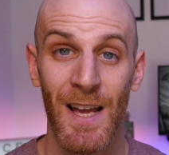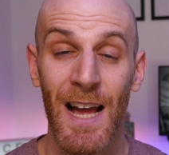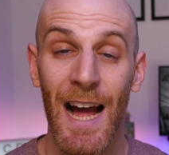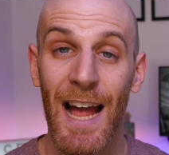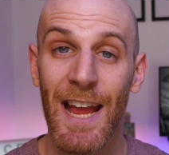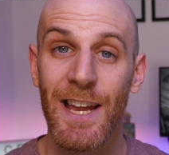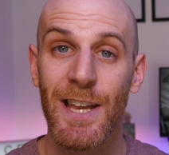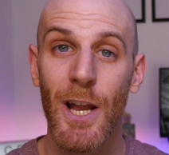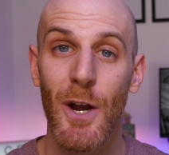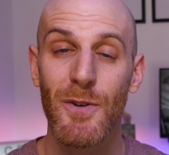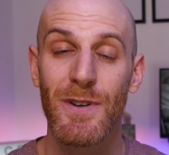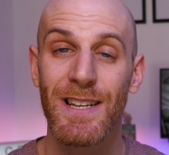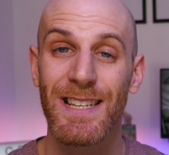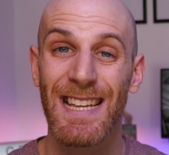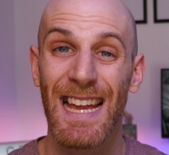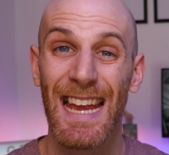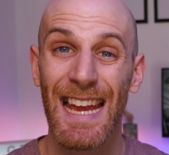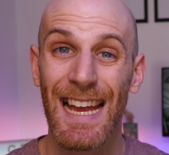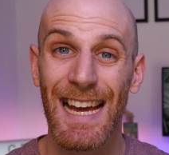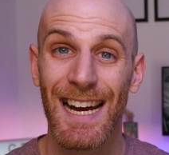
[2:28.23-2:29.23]
And you
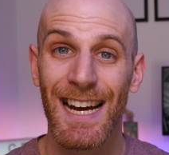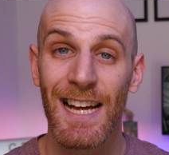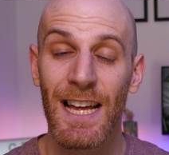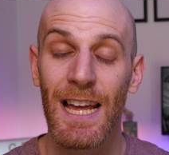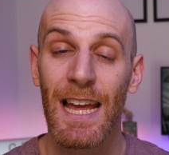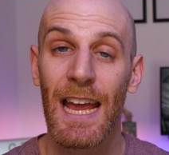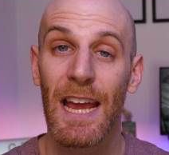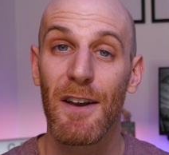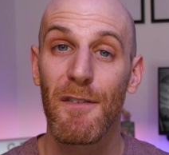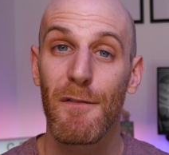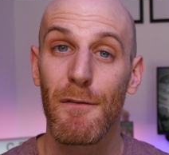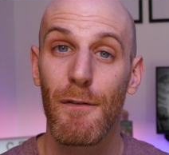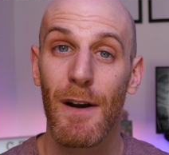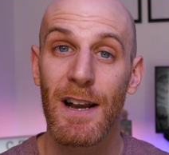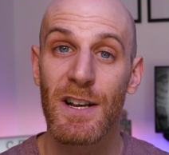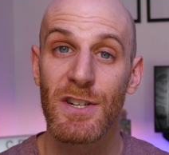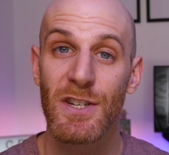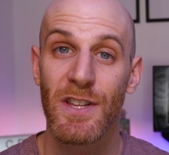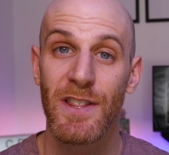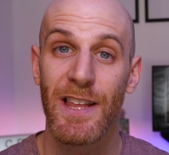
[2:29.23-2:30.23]
notice here, in
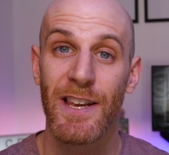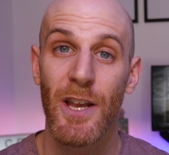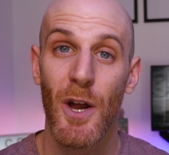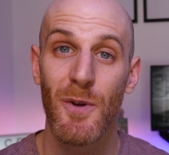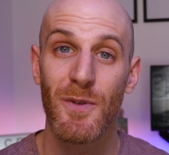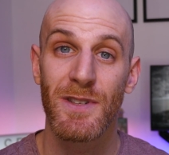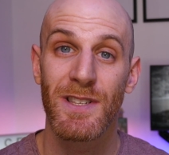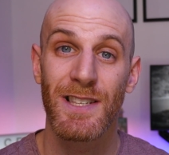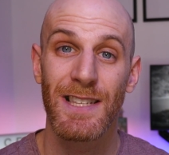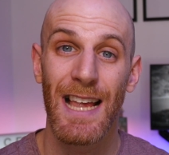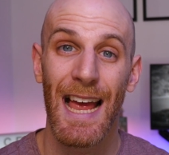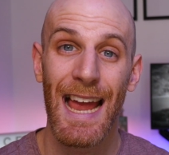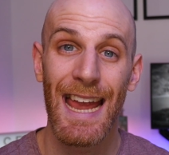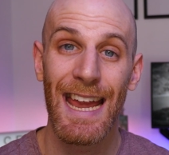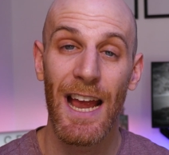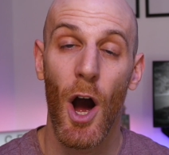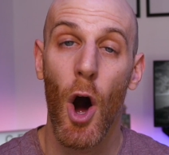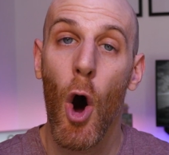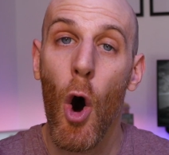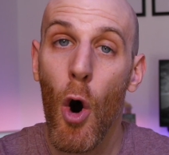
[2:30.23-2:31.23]
French, they don't
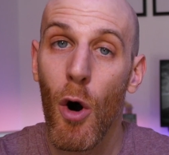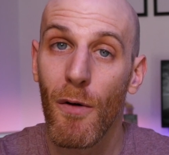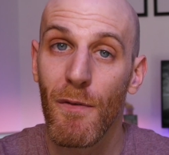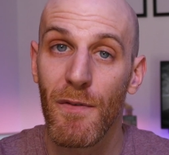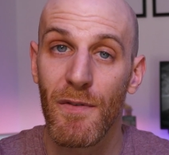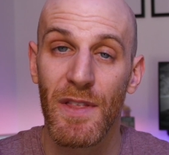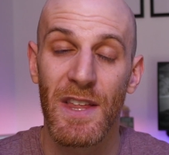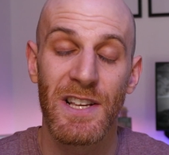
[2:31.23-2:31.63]
say of.